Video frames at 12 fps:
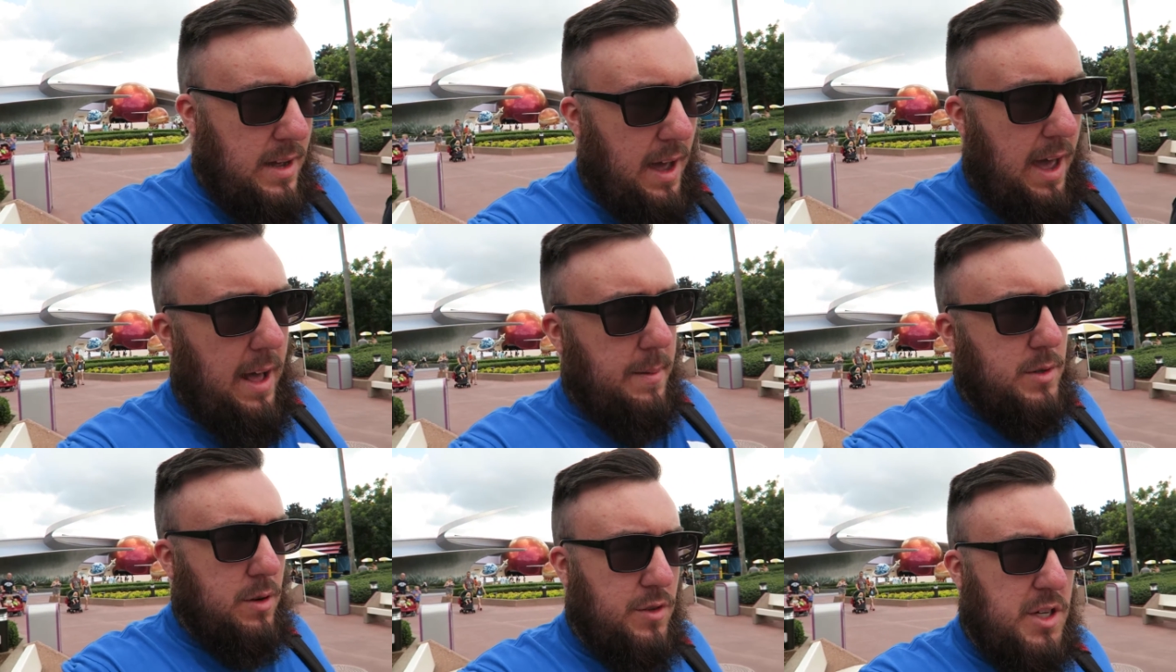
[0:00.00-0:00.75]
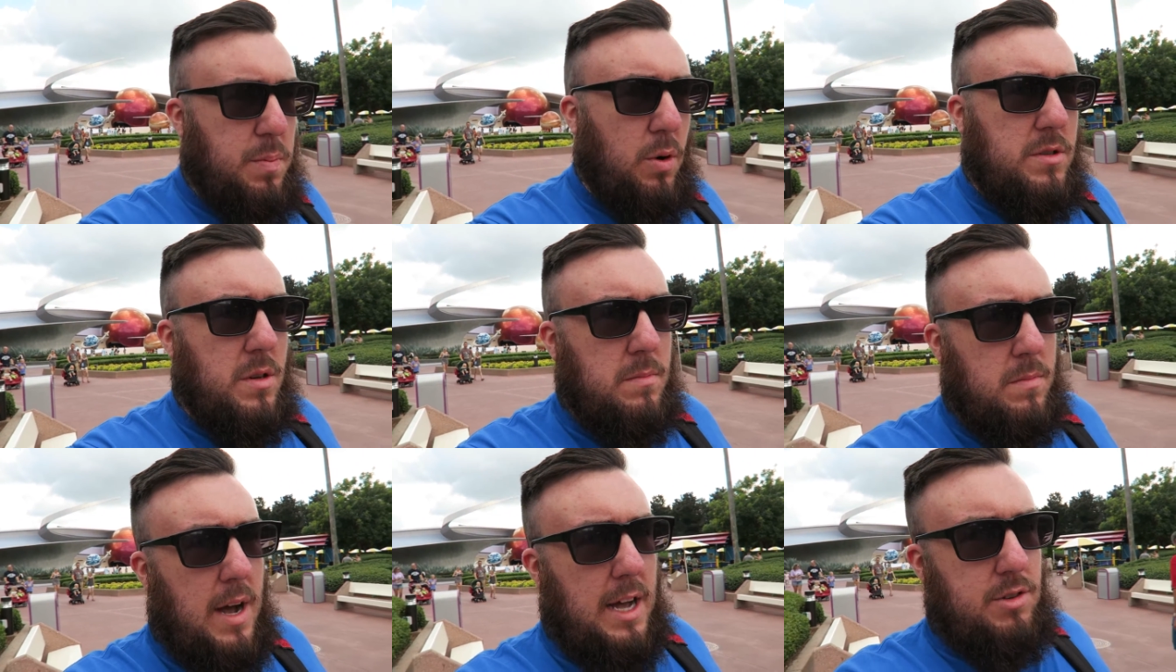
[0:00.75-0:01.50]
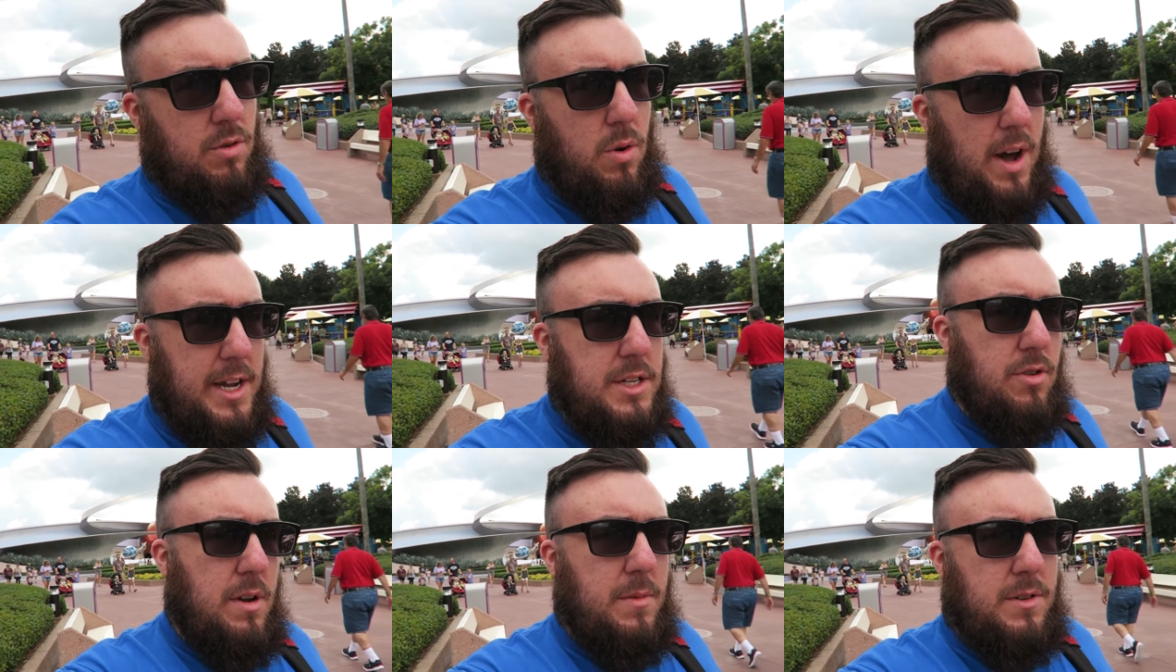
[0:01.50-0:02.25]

Um, so I've just bought some astronaut ice cream,